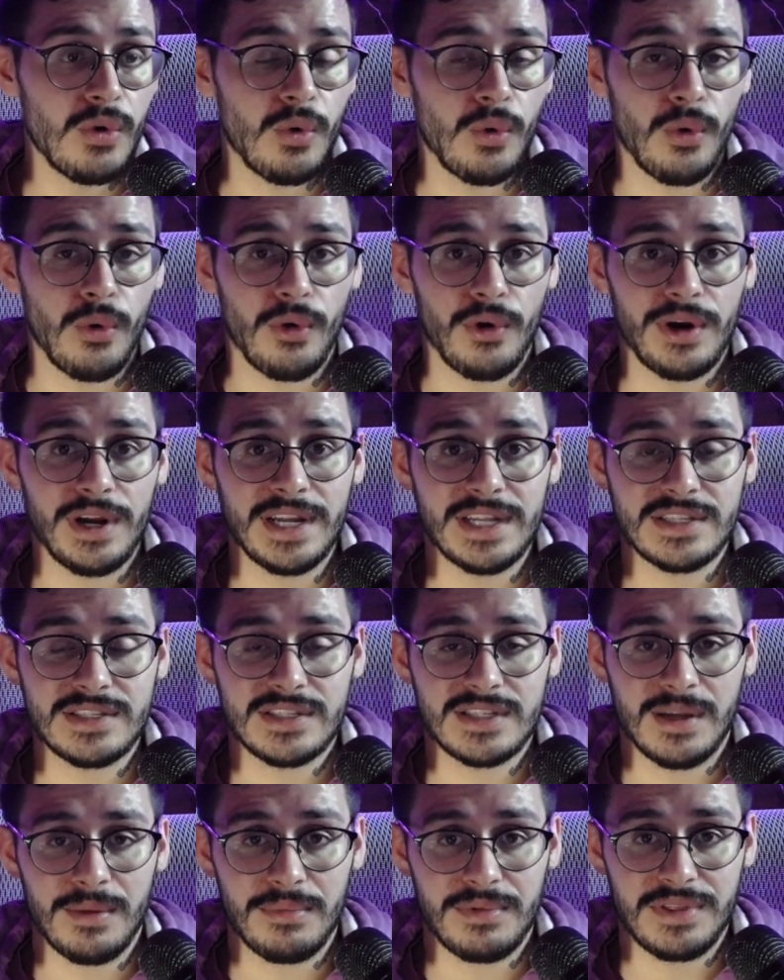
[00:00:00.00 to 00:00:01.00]
or it's
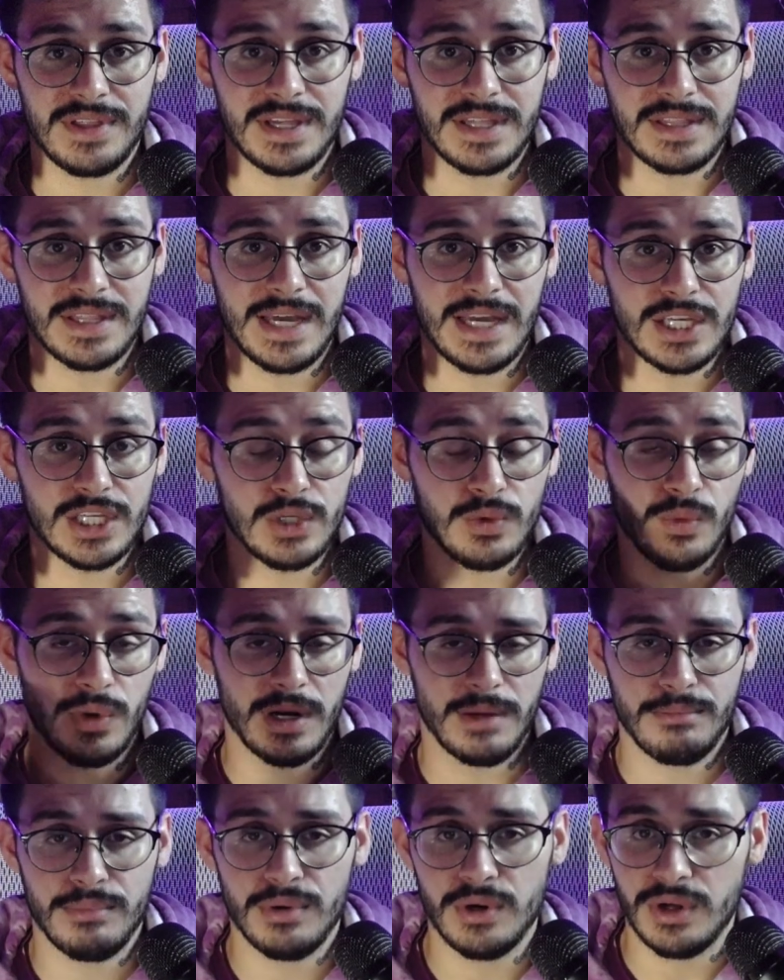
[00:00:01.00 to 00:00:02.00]
something that you
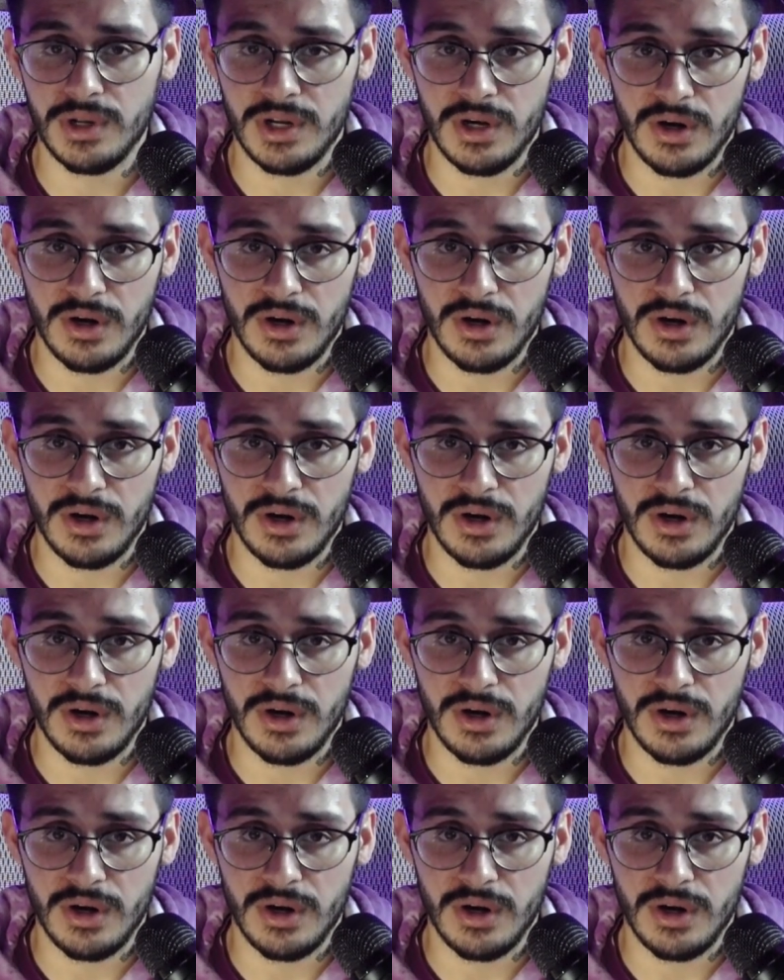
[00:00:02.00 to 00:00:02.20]
want to put